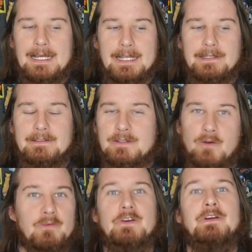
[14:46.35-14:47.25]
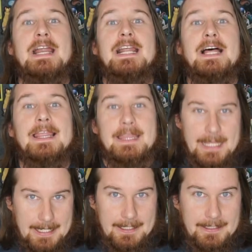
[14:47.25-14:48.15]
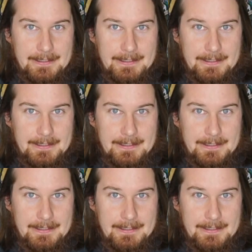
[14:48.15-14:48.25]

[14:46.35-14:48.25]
I don't regret a thing.